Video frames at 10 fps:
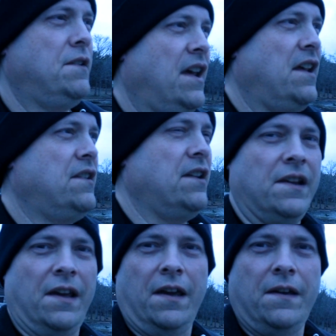testing
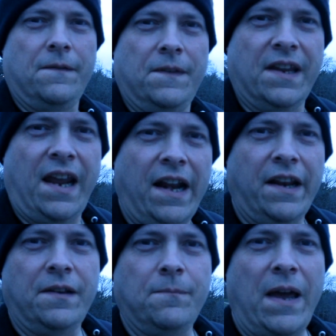of the
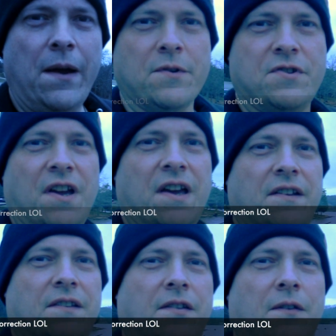Canon PowerShot
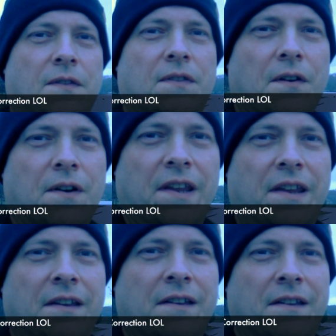230
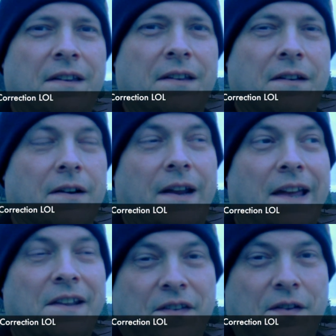or
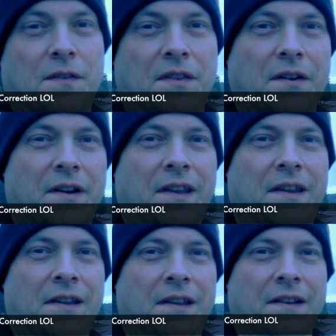
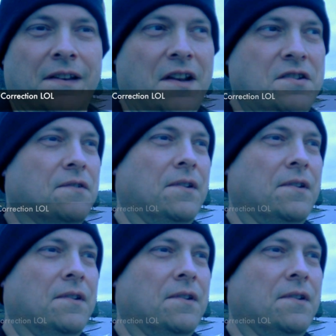S230 Digital